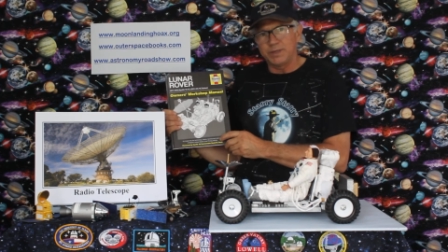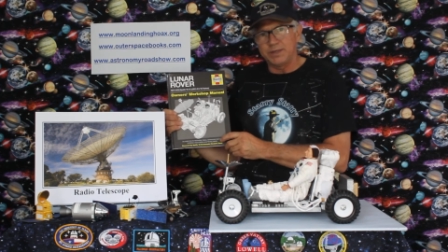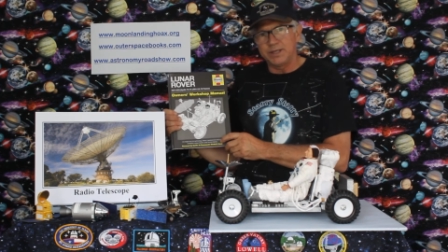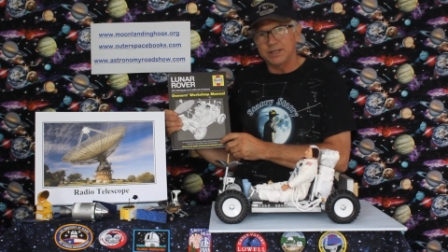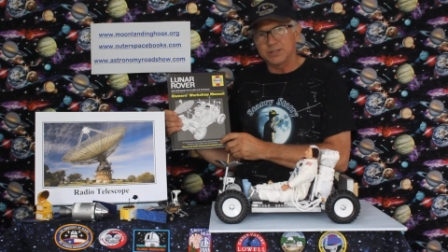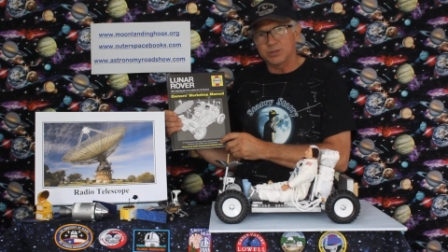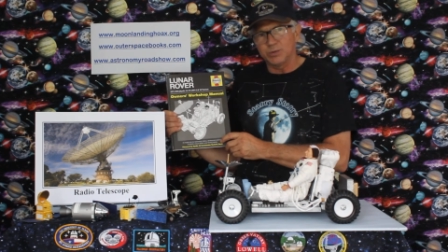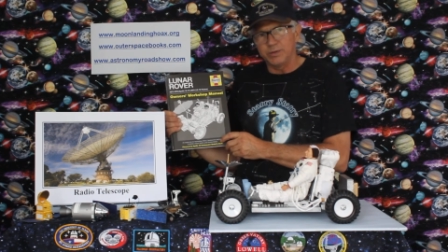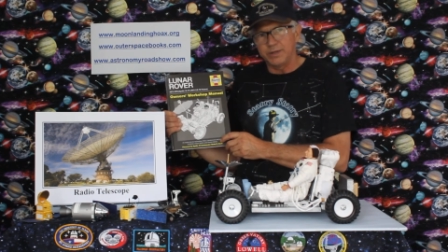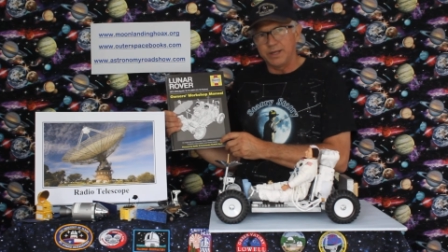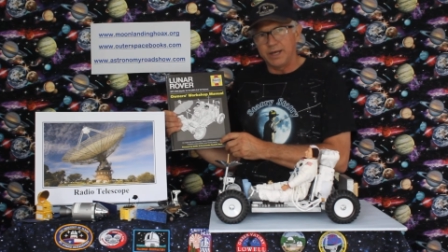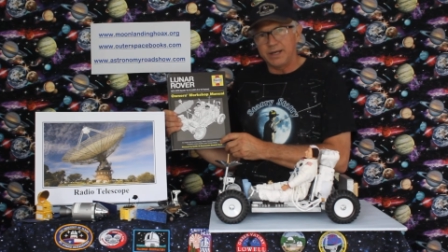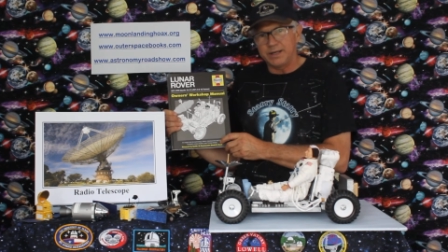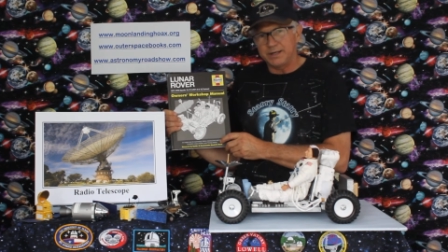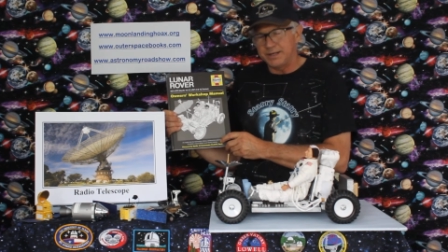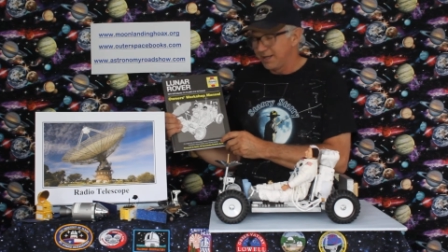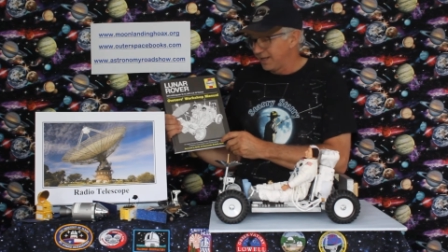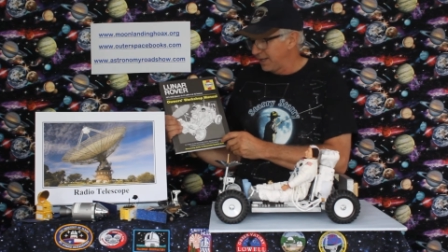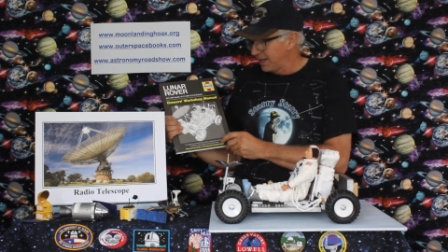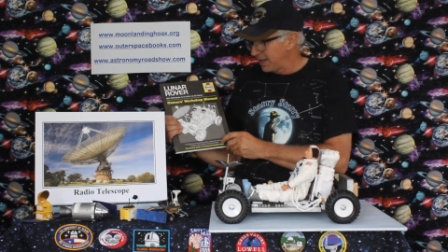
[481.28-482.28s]
this or
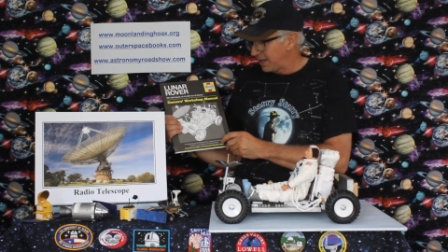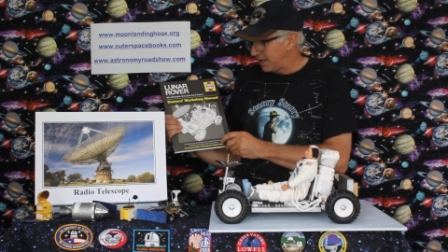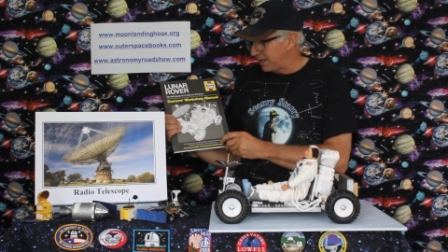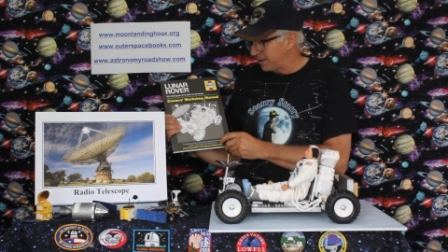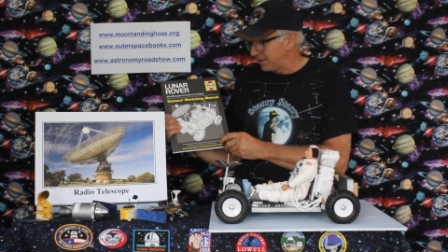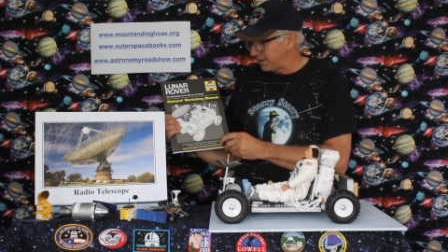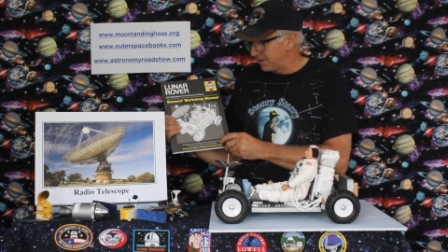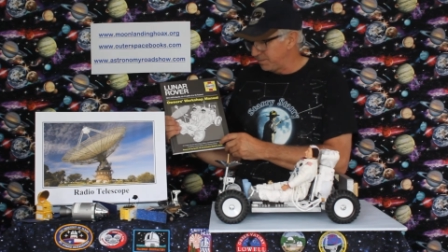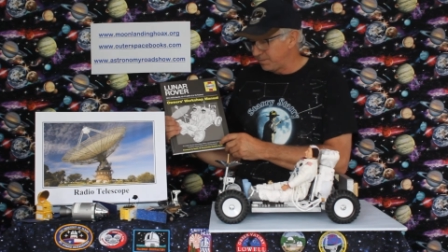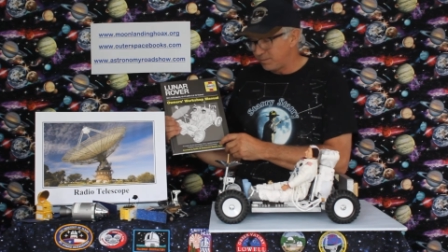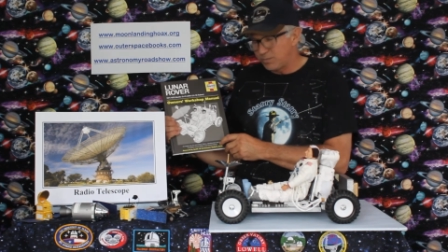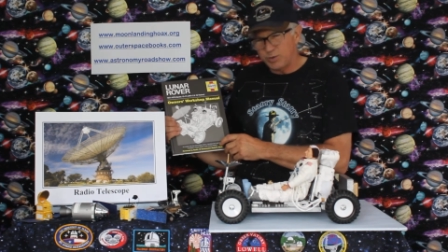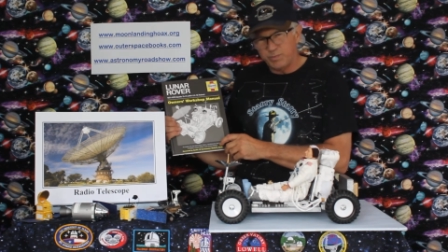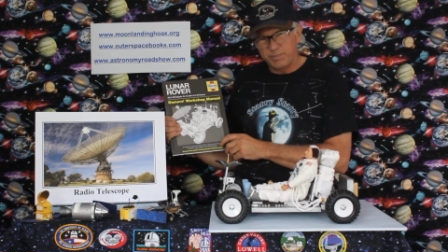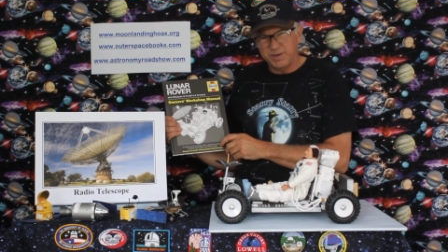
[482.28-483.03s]
that. Well,